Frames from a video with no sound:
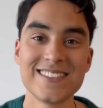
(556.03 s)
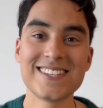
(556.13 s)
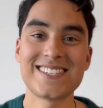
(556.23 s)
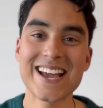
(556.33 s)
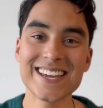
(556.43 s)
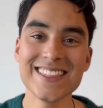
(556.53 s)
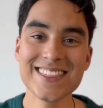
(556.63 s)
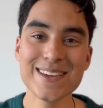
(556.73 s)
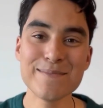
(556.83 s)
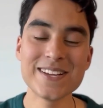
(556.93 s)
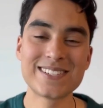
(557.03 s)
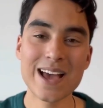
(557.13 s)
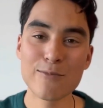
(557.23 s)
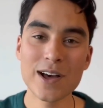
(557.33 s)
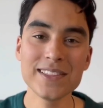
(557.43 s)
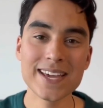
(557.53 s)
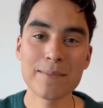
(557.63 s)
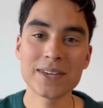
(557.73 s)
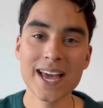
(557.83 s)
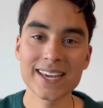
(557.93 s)
The second theme is that while the
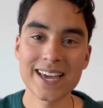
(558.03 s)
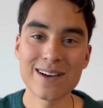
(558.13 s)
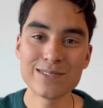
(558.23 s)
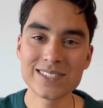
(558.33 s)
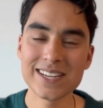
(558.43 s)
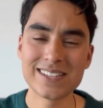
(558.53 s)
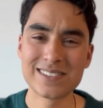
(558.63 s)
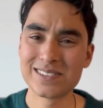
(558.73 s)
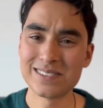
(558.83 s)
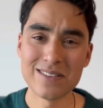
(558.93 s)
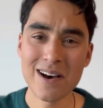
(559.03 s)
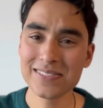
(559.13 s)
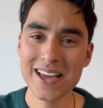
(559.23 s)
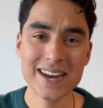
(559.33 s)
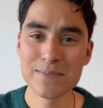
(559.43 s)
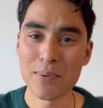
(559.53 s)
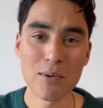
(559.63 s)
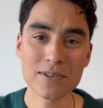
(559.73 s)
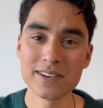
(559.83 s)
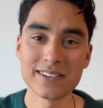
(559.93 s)
MCAT counts, it's not that
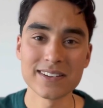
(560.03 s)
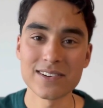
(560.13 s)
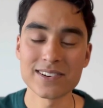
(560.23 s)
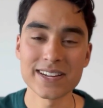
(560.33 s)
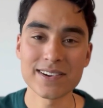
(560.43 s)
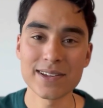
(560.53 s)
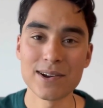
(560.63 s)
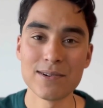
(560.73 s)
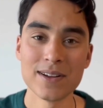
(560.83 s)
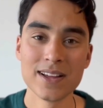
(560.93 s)
important in Ontario.